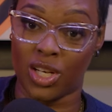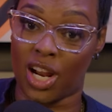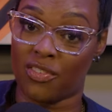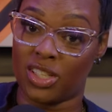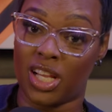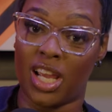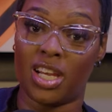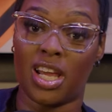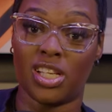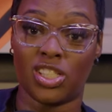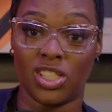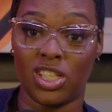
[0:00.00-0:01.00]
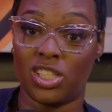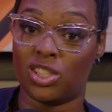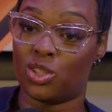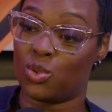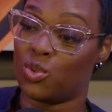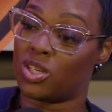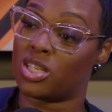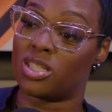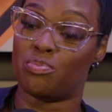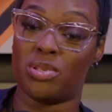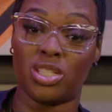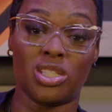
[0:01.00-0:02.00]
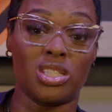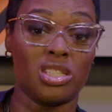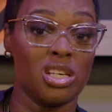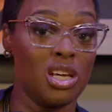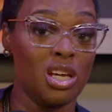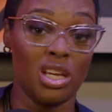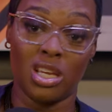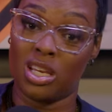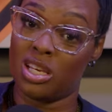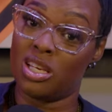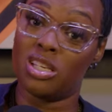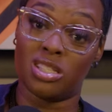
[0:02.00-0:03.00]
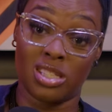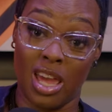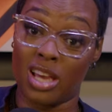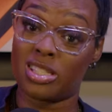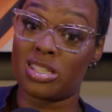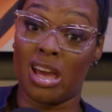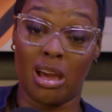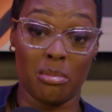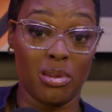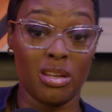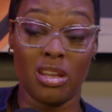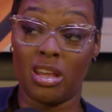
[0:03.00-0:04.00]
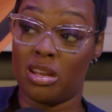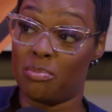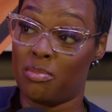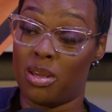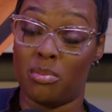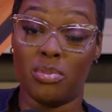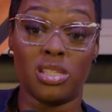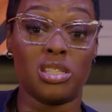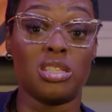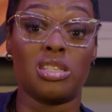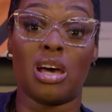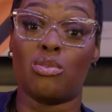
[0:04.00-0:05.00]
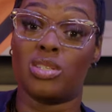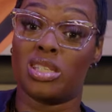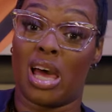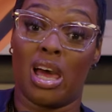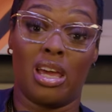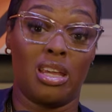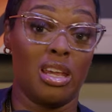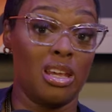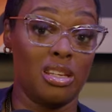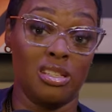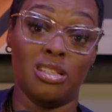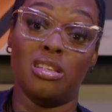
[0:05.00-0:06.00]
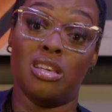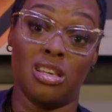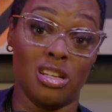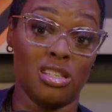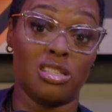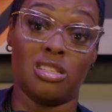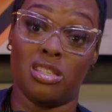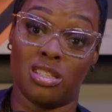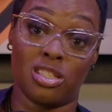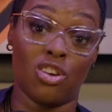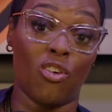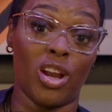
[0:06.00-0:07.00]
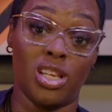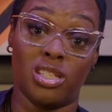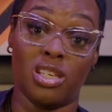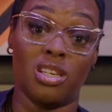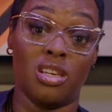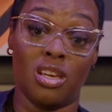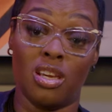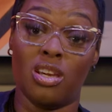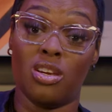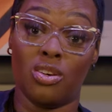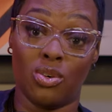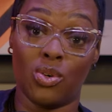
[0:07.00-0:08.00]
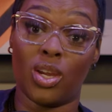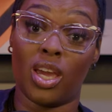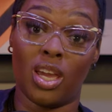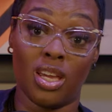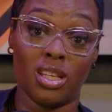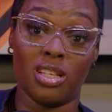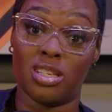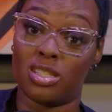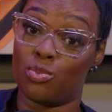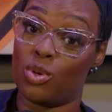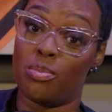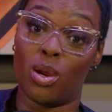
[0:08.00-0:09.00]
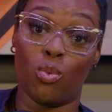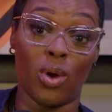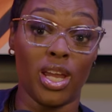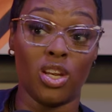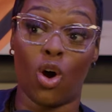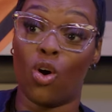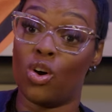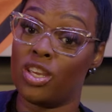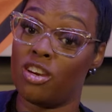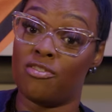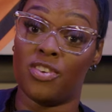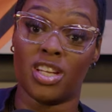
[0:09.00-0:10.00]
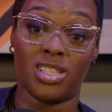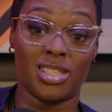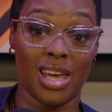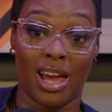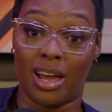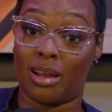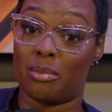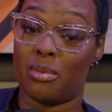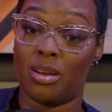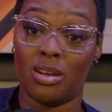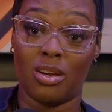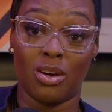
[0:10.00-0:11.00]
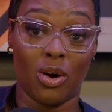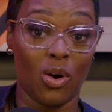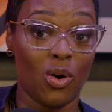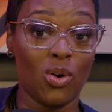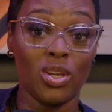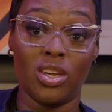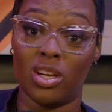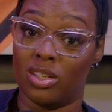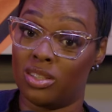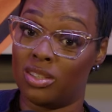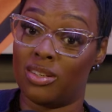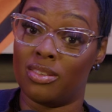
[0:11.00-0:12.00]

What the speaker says: everything that you need to do, because bitches, it's tag time and bitches is outside and it's crazy. Okay, we've been waiting all year for this time. All year.